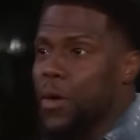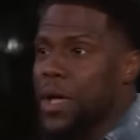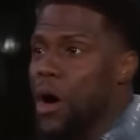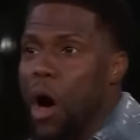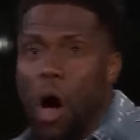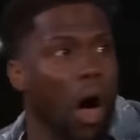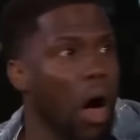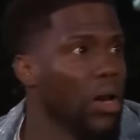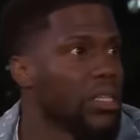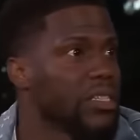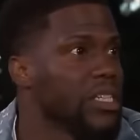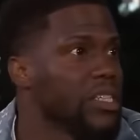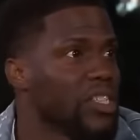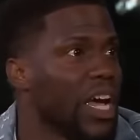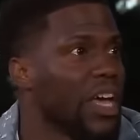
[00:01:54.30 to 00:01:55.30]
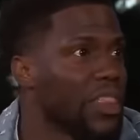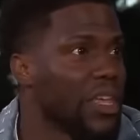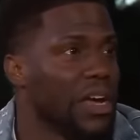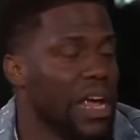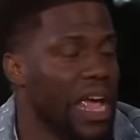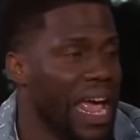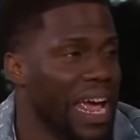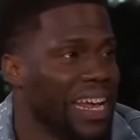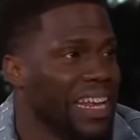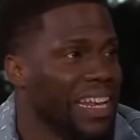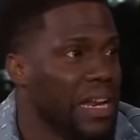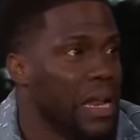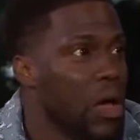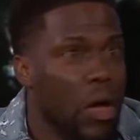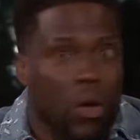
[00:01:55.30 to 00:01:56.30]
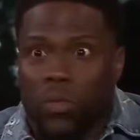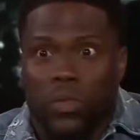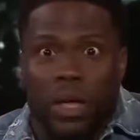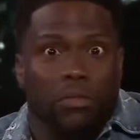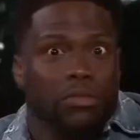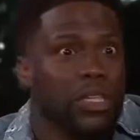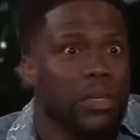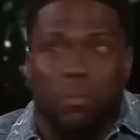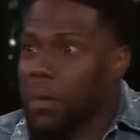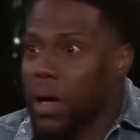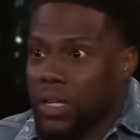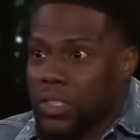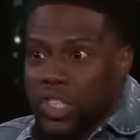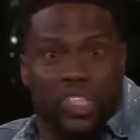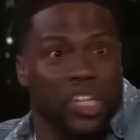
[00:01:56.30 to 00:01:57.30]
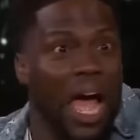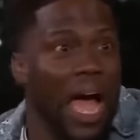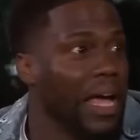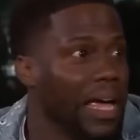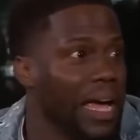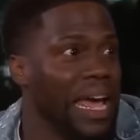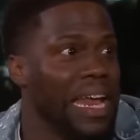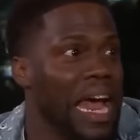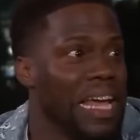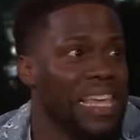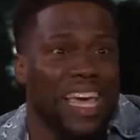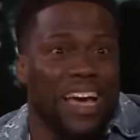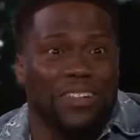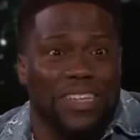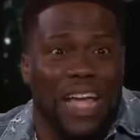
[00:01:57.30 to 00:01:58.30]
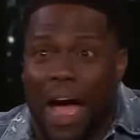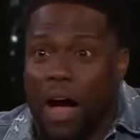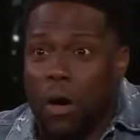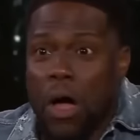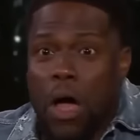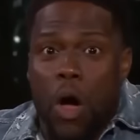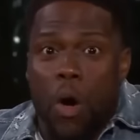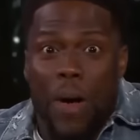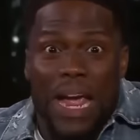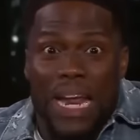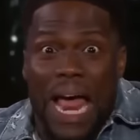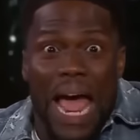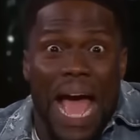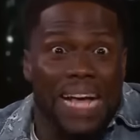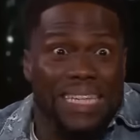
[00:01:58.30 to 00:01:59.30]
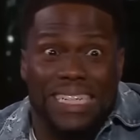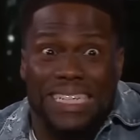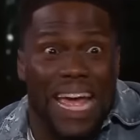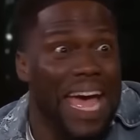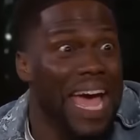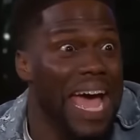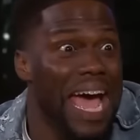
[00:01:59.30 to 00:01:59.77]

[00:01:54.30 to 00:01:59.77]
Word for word: we all looked at each other and there was a, a shock, and I yelled out, We're in an accident!